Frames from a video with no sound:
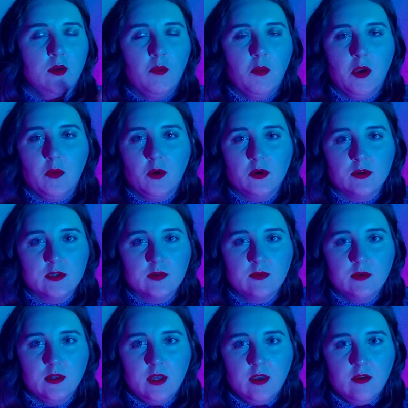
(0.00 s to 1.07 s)
in my
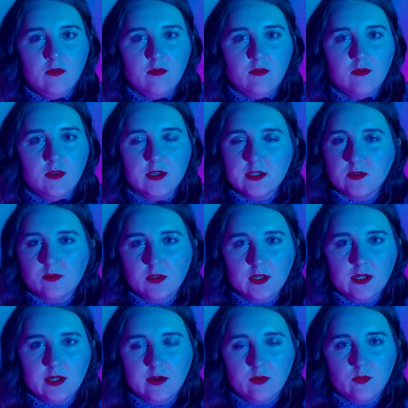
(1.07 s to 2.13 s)
personal life, that's really
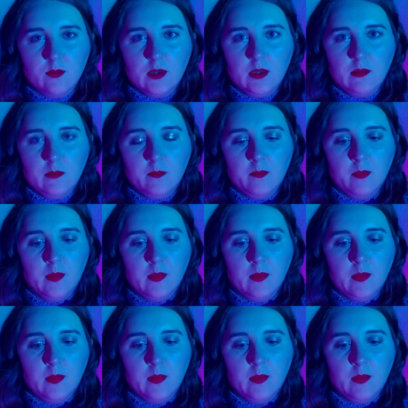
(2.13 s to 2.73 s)
gonna help me.